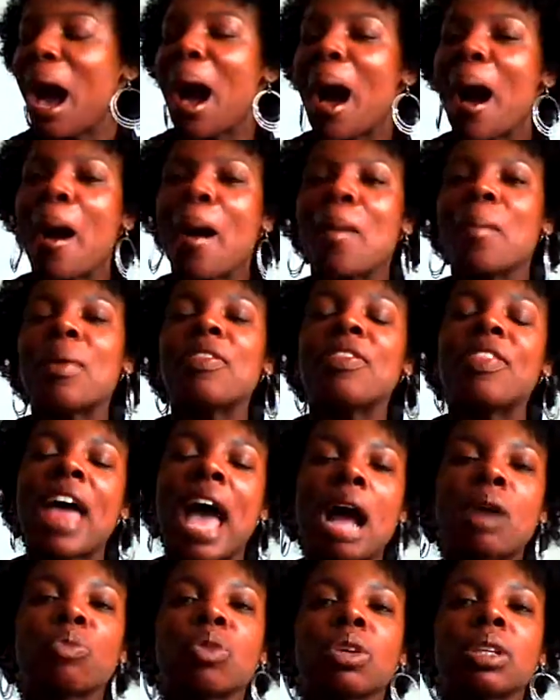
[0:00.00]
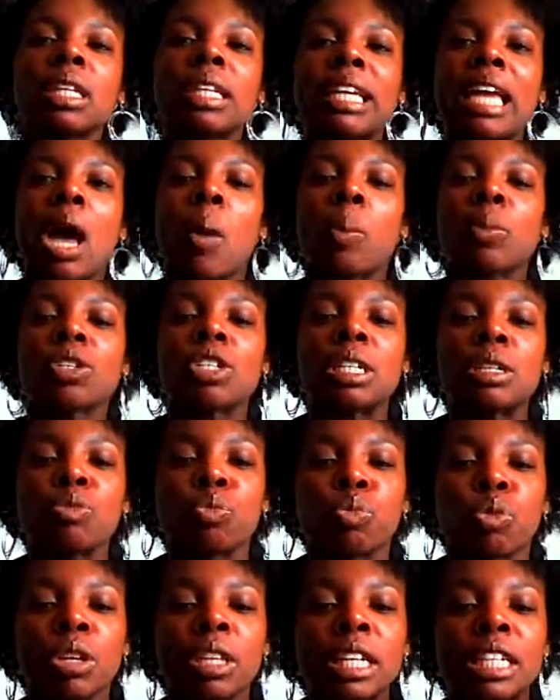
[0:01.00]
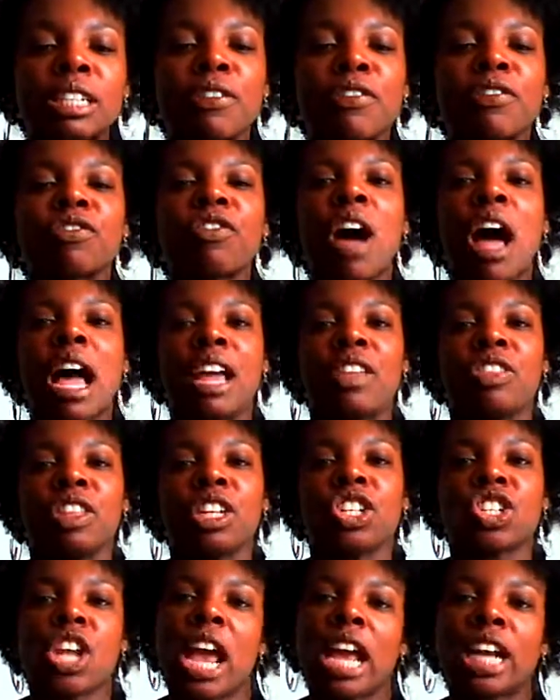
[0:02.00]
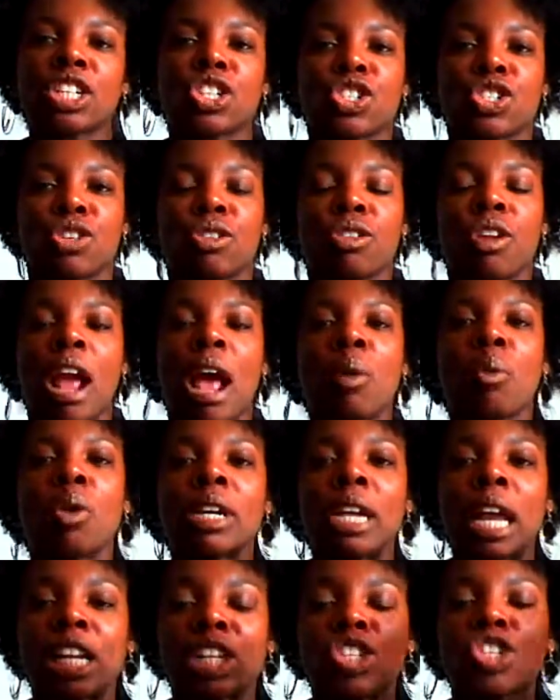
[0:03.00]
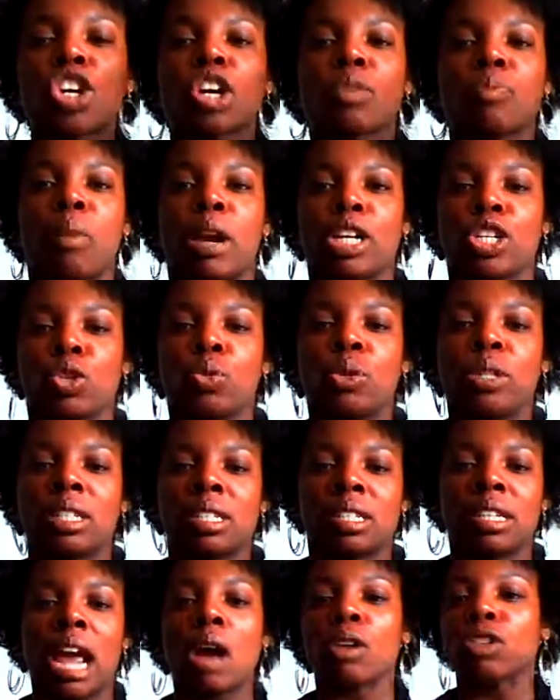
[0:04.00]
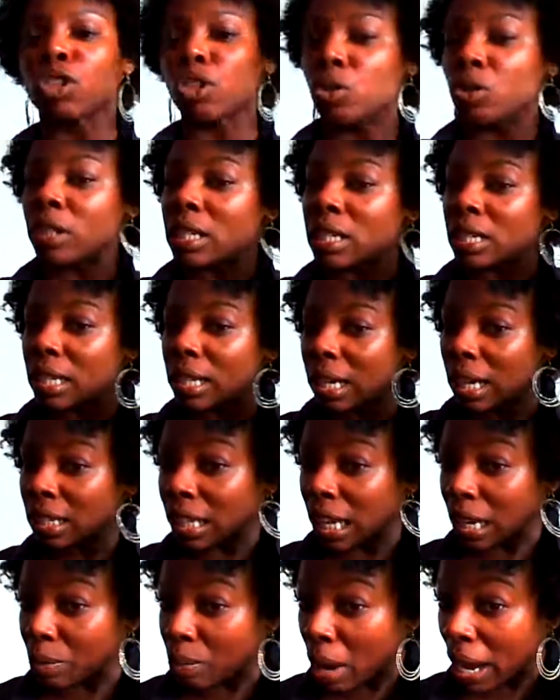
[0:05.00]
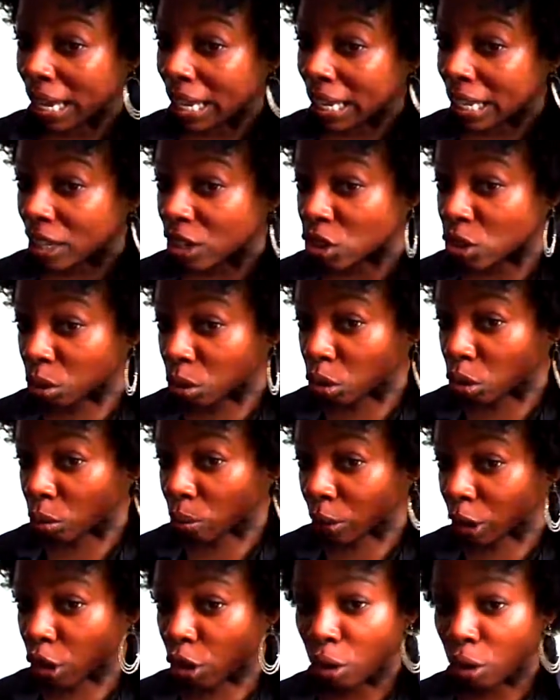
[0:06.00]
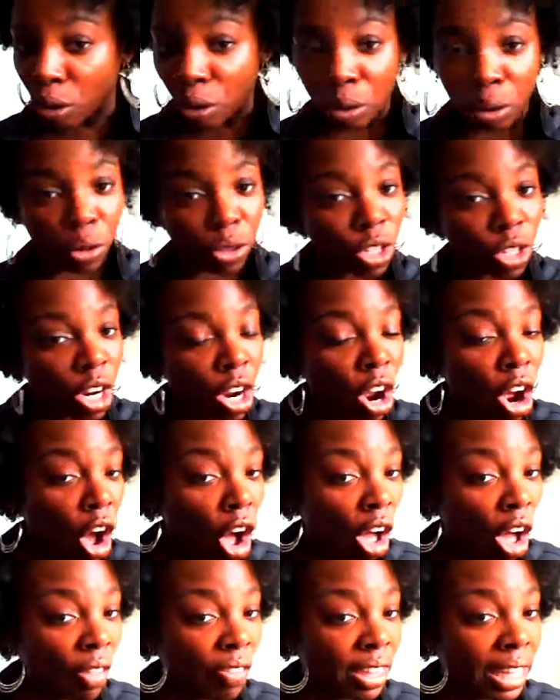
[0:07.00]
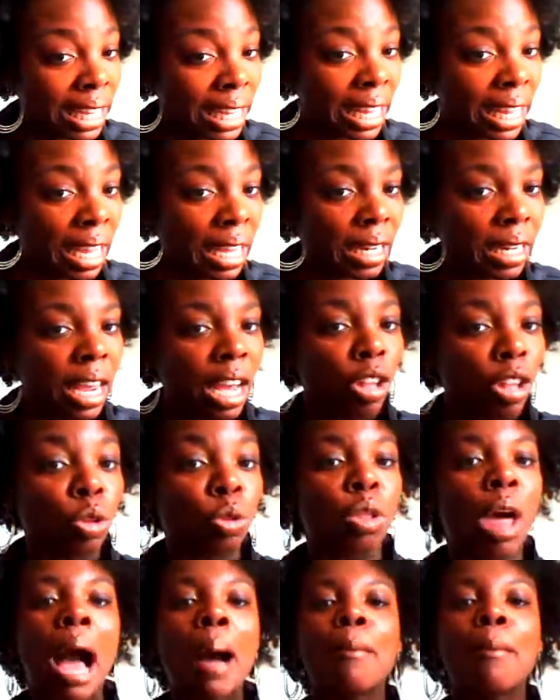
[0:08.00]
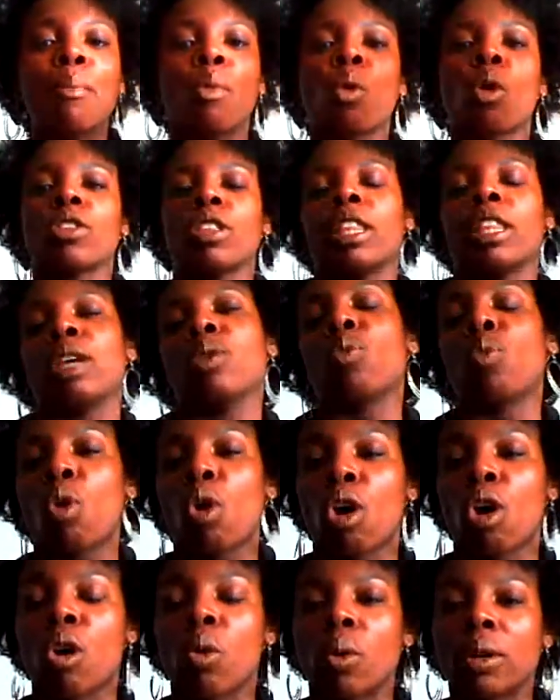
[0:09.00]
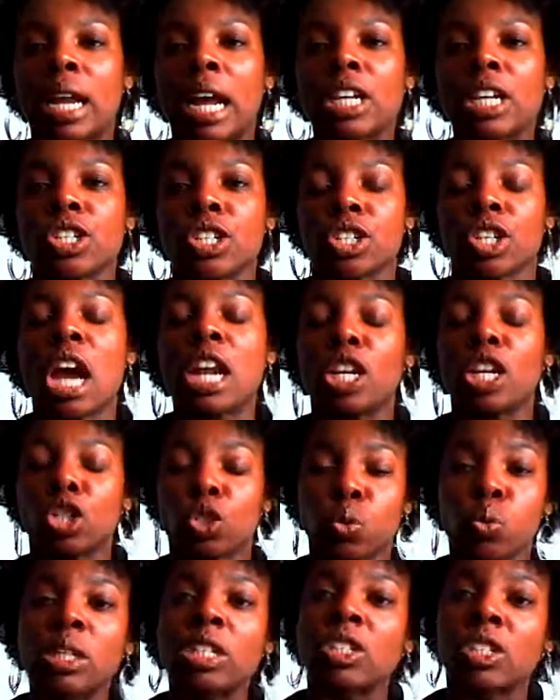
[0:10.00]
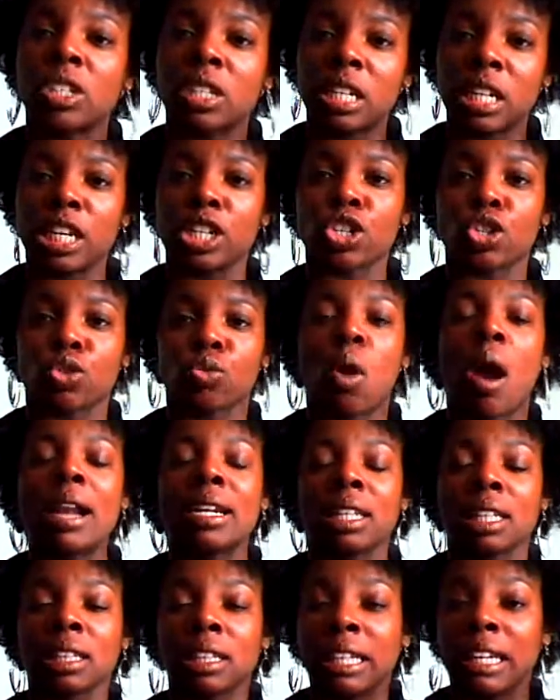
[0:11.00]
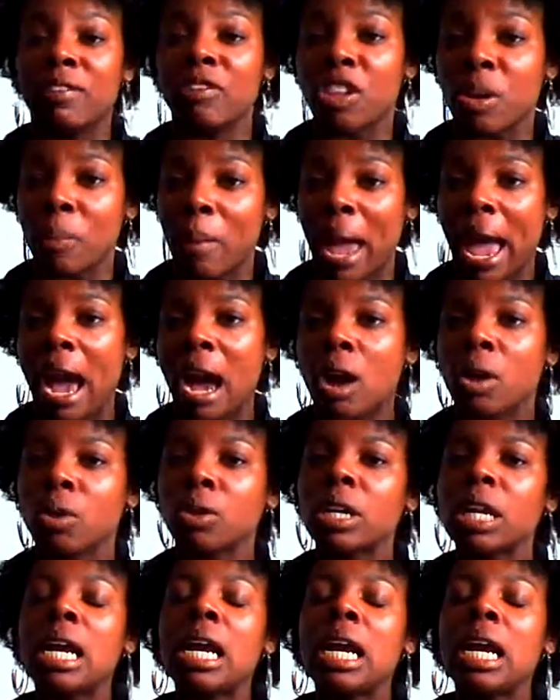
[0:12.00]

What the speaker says: That really helped to really define the texture when I took my twist out. So you can see kind of like my ends are a little bit curled on the end, a lot more than they were when I just kind of twisted it and tried to leave them out.